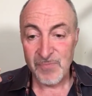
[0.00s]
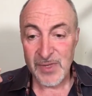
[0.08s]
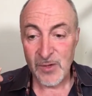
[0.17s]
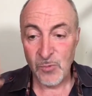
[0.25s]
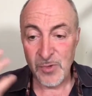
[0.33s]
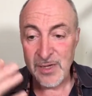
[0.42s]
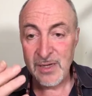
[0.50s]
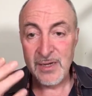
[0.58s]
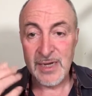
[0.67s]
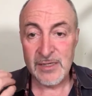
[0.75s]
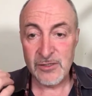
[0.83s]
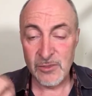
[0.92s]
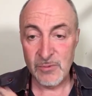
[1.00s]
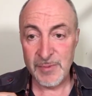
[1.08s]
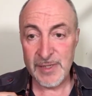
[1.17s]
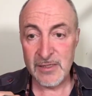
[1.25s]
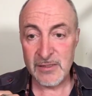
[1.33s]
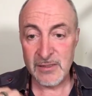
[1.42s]
we as human
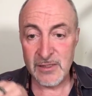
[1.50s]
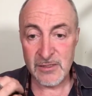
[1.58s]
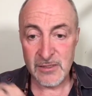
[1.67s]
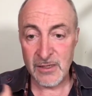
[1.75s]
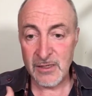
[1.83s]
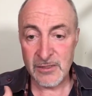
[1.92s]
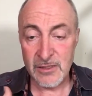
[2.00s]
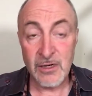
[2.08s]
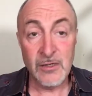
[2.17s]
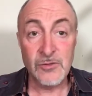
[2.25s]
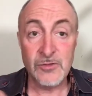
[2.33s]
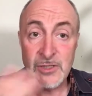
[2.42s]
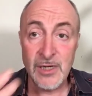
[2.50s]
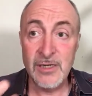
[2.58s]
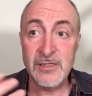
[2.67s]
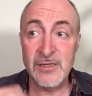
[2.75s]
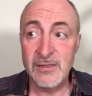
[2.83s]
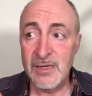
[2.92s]
beings, in this psychological
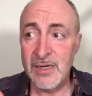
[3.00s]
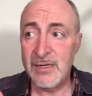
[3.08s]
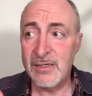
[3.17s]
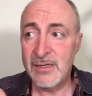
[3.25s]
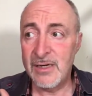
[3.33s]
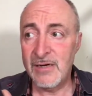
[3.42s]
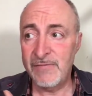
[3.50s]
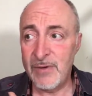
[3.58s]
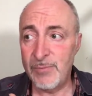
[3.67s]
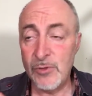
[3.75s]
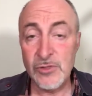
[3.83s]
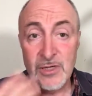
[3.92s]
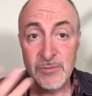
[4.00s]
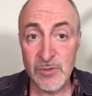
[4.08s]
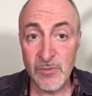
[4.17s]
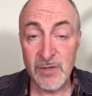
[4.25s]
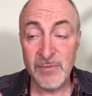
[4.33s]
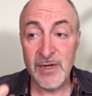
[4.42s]
studies, and in fact Bruce Lipton,
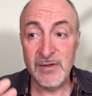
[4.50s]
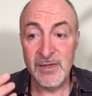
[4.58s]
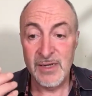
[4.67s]
one of my